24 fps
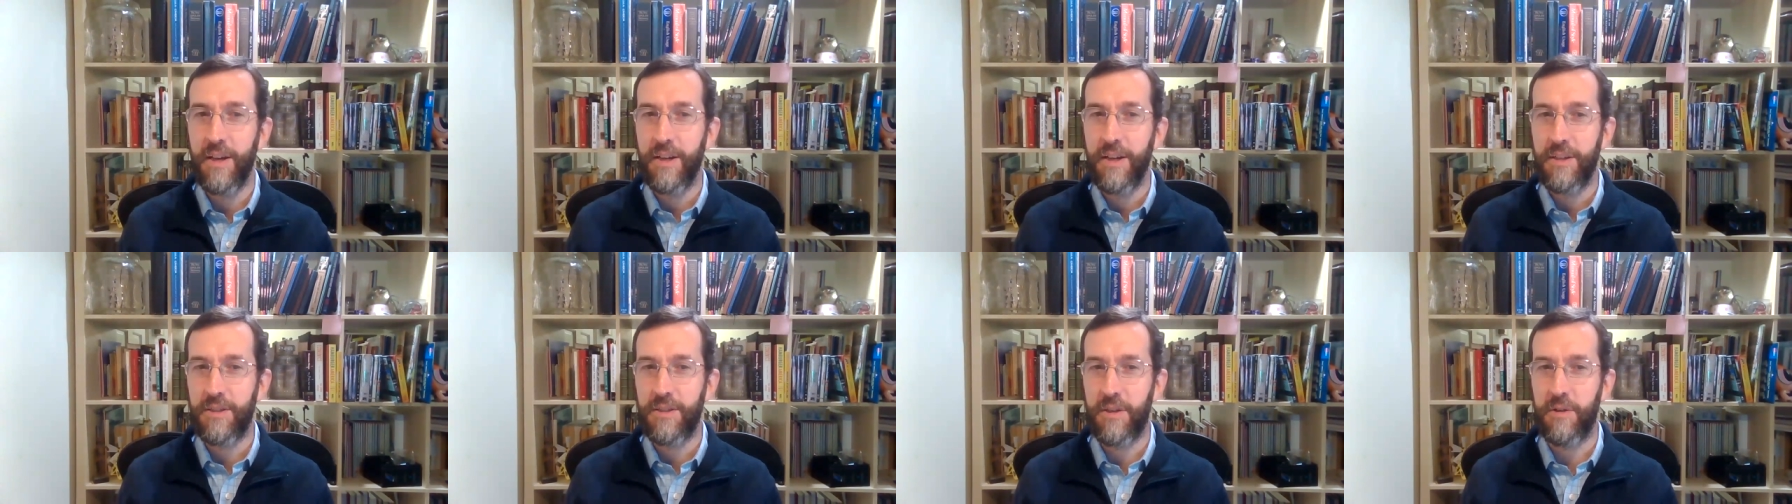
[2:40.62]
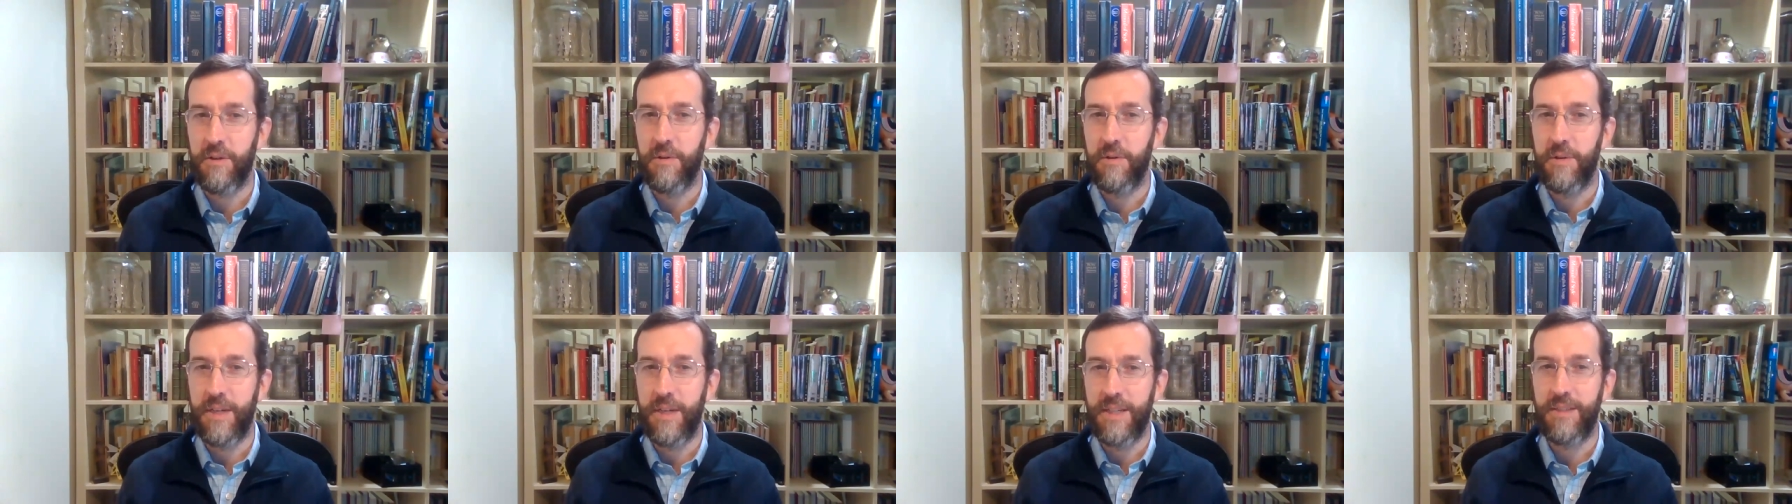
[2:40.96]

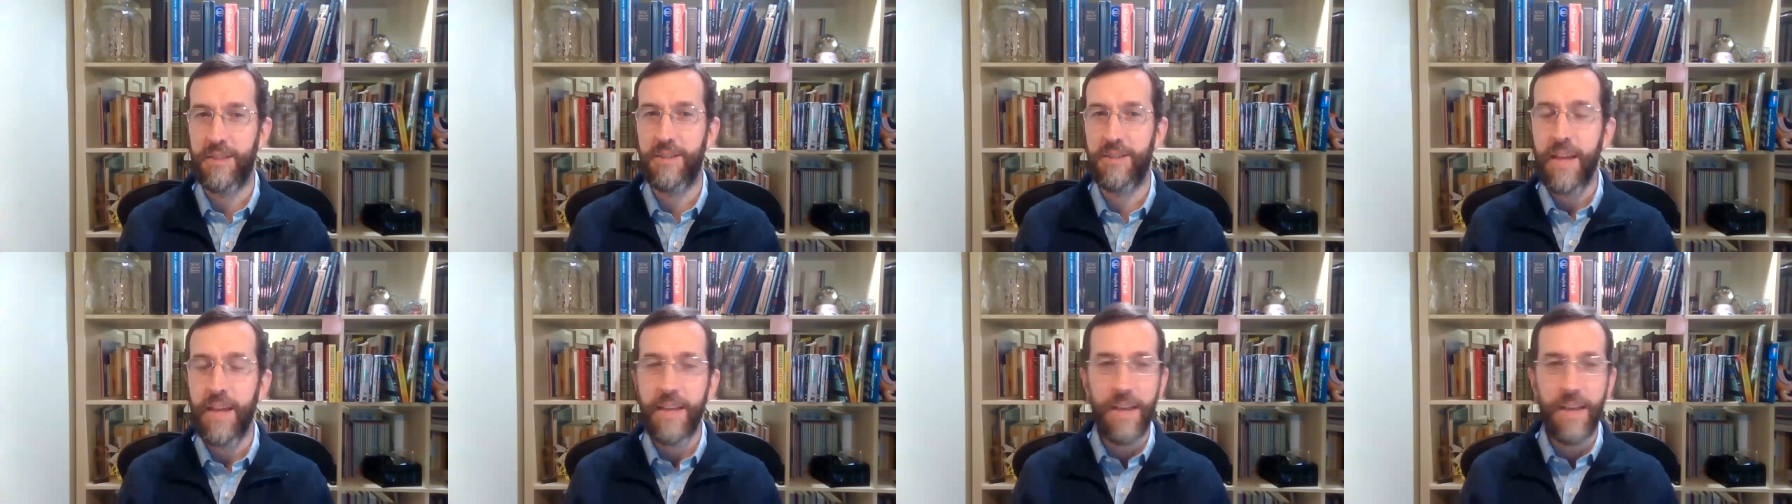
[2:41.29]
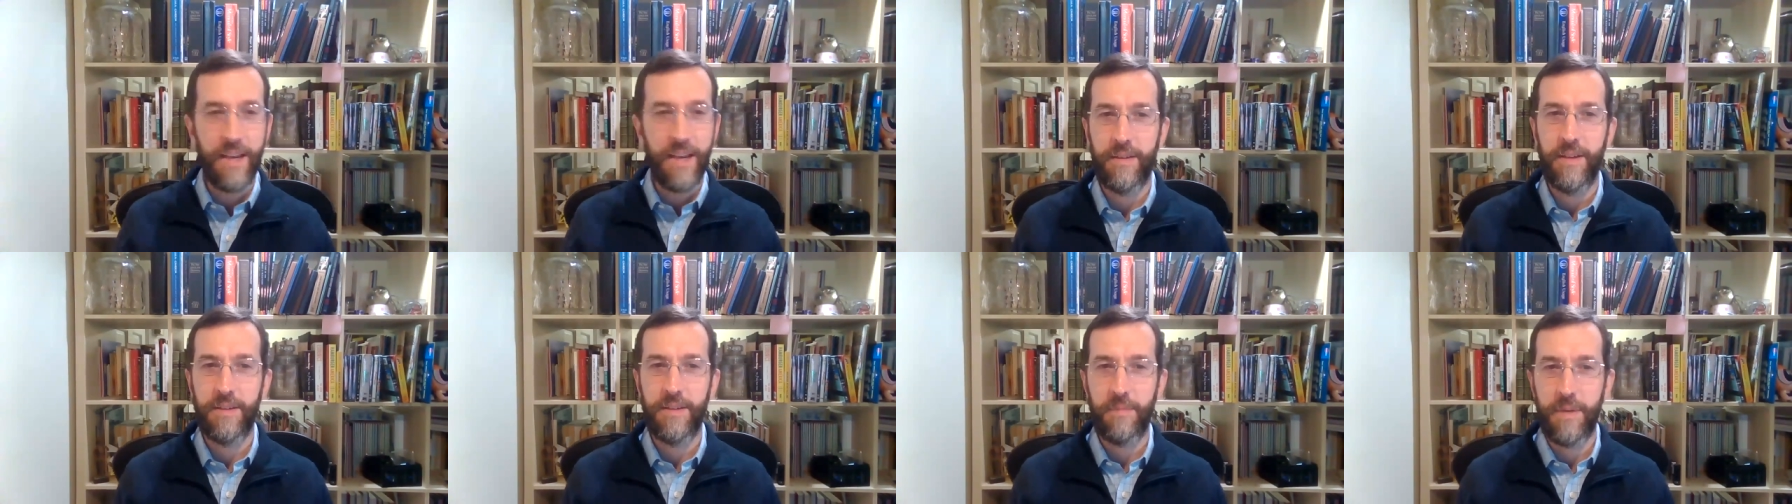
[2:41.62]
So it's
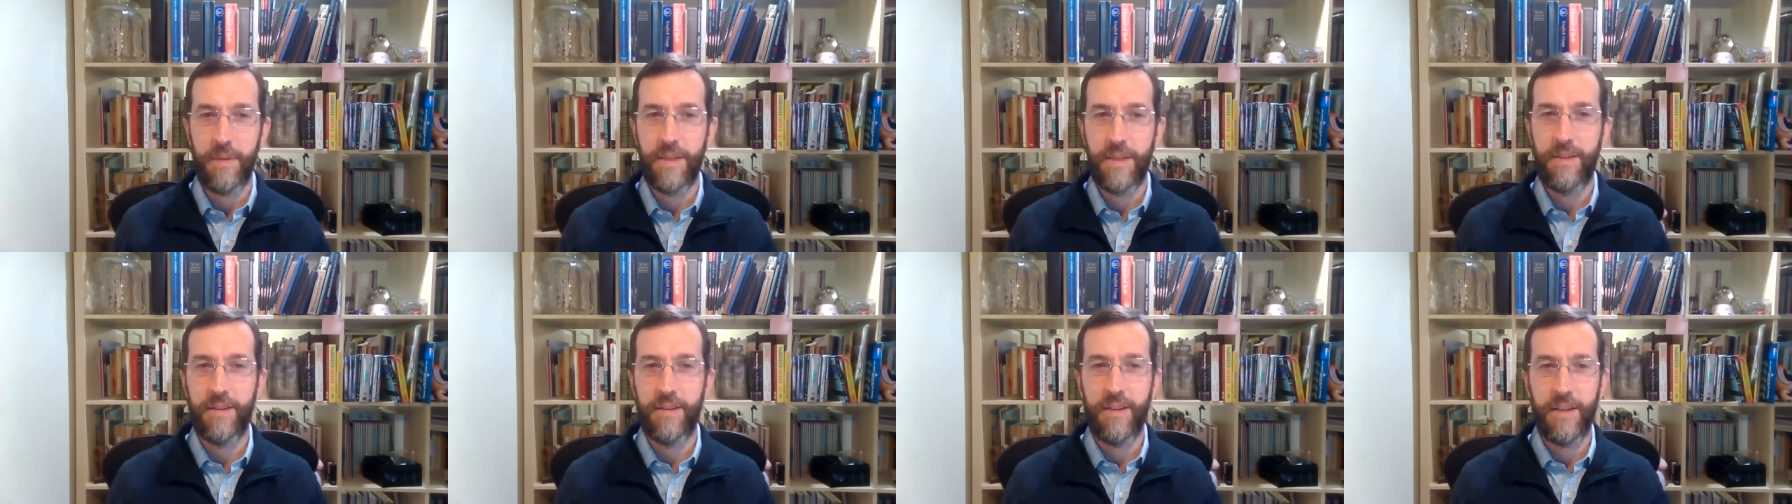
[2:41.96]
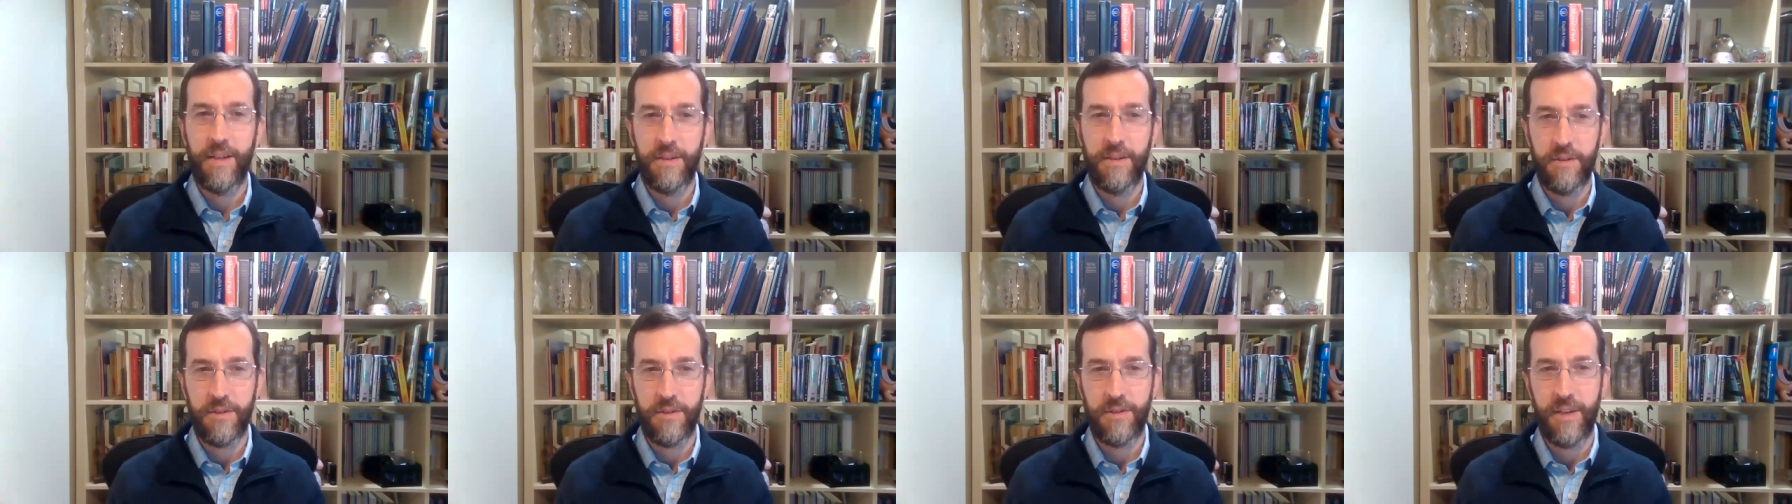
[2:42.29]
been
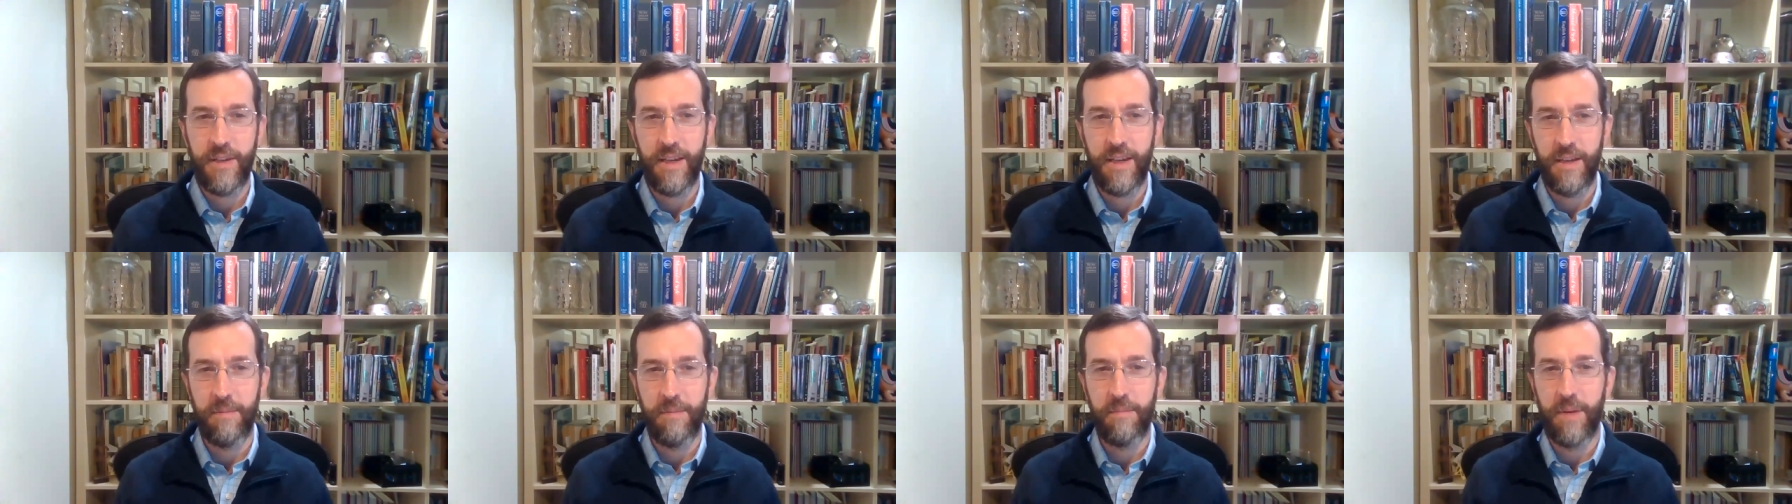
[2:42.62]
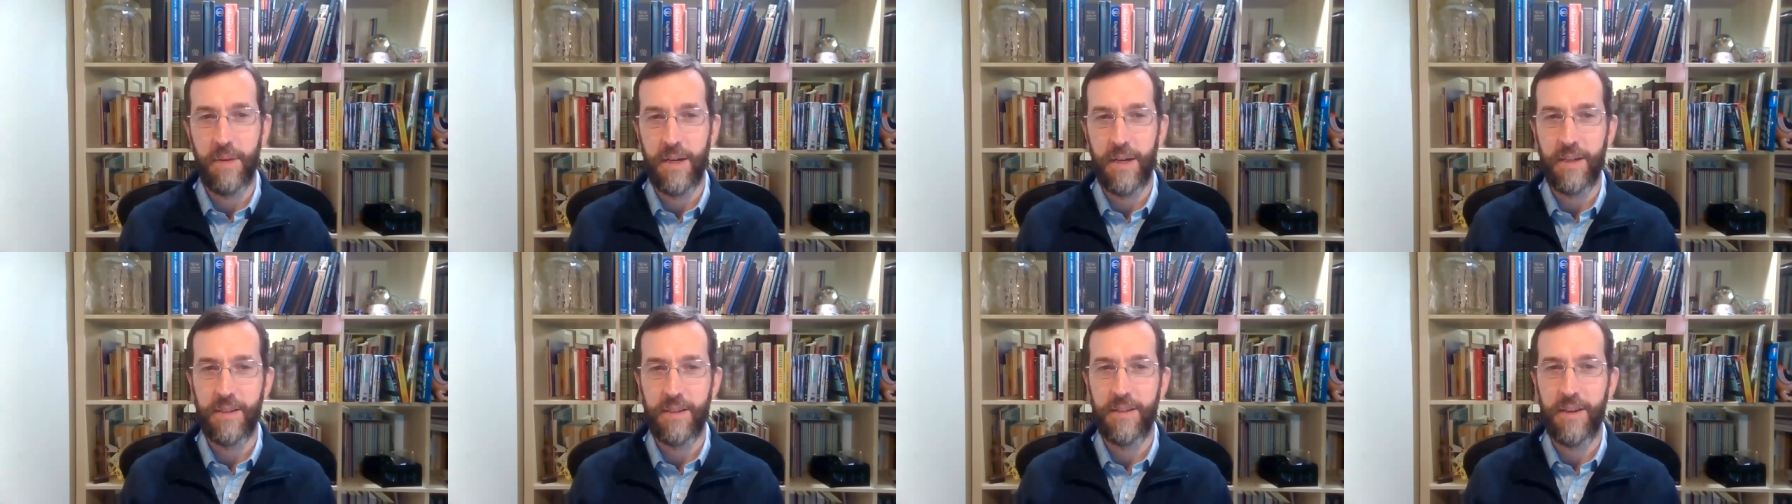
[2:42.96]
interesting,
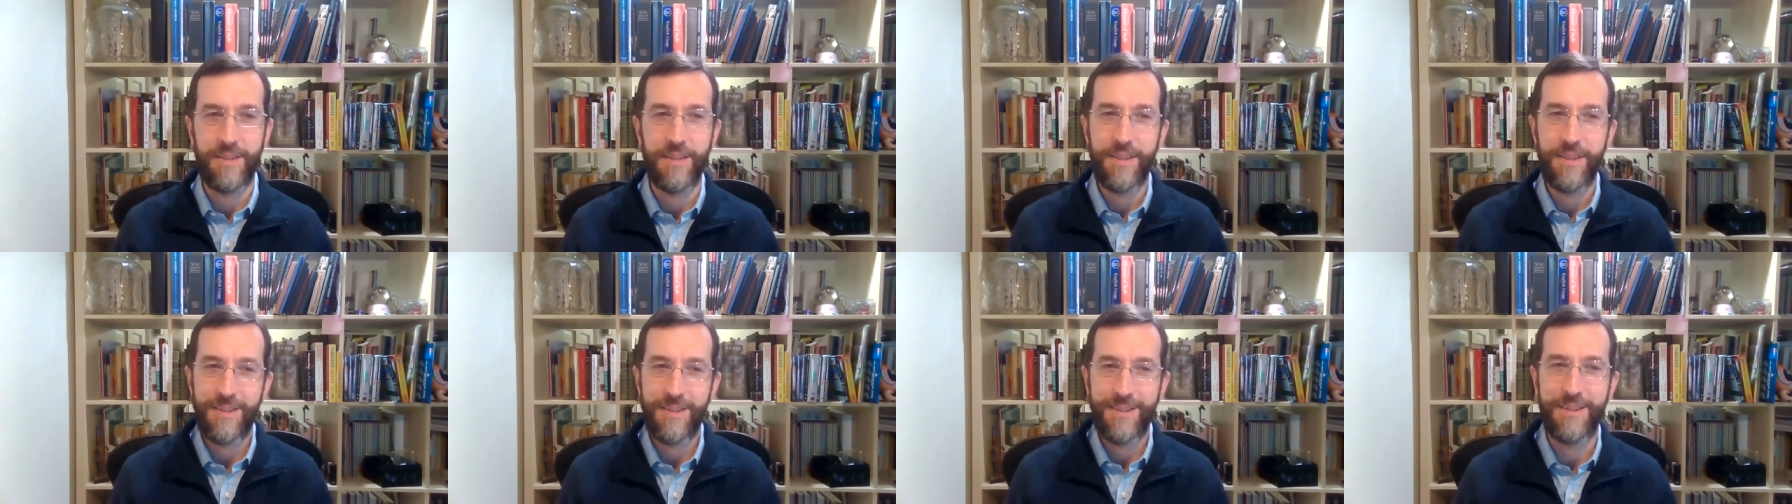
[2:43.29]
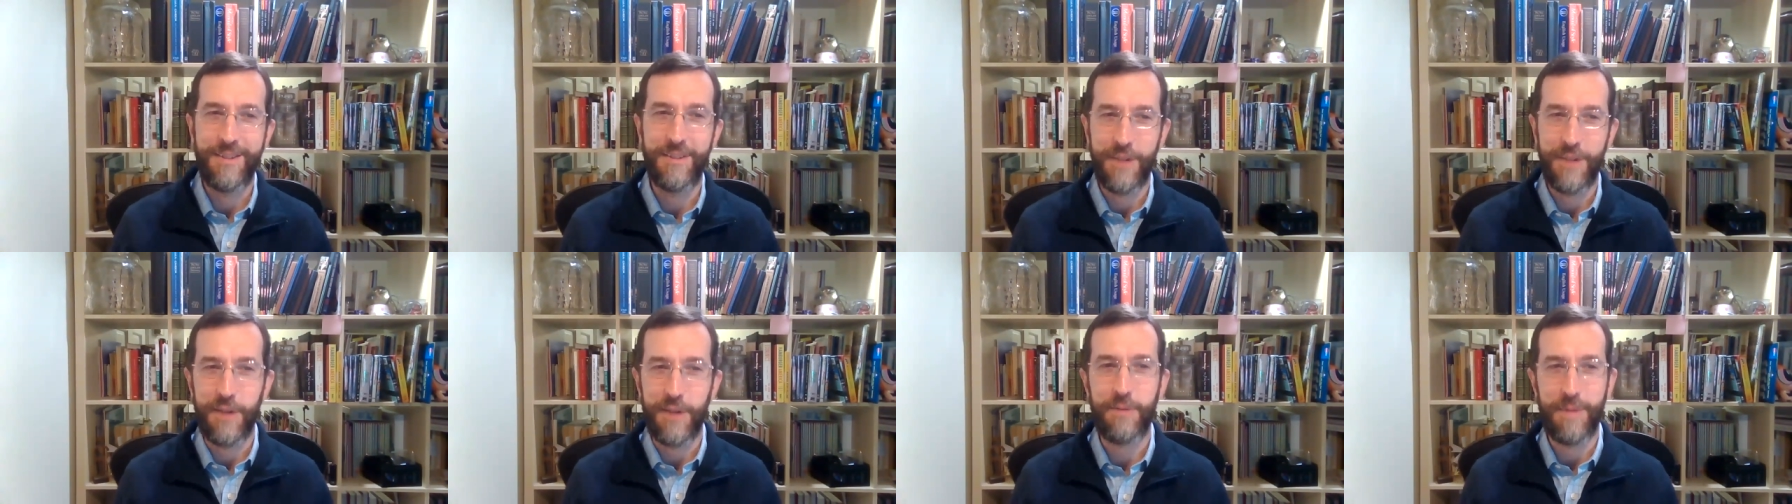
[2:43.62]
but it's an
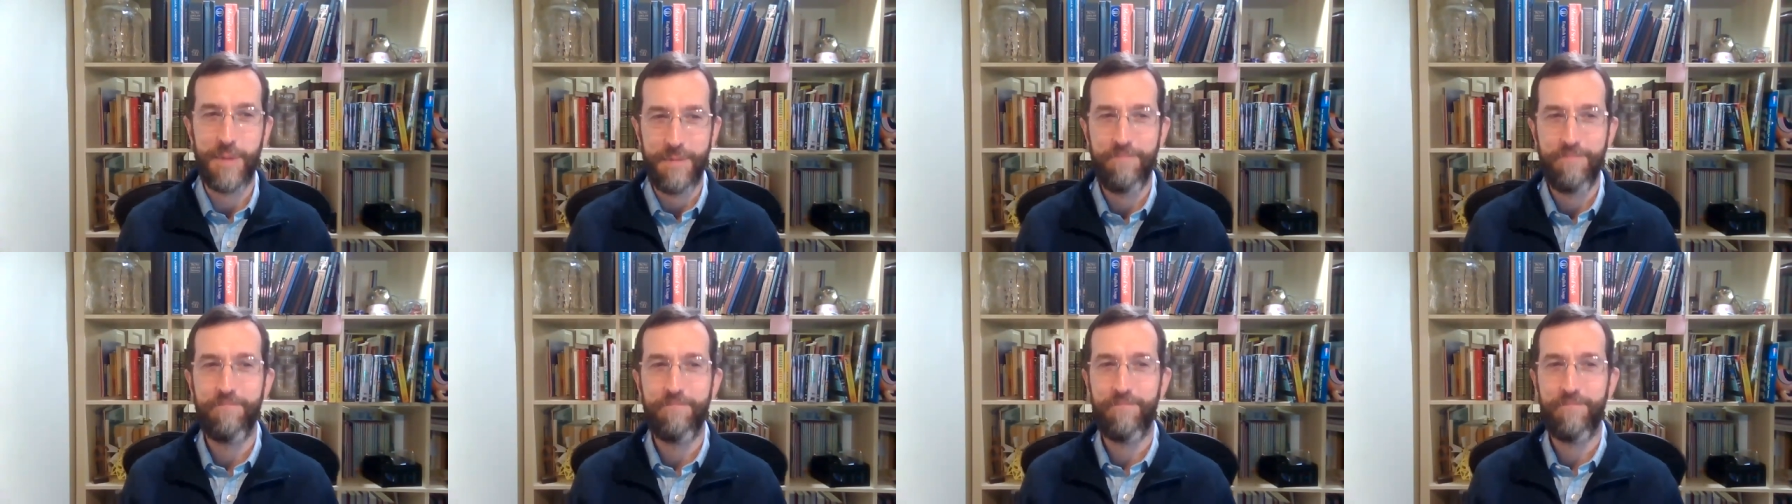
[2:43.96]
adjustment.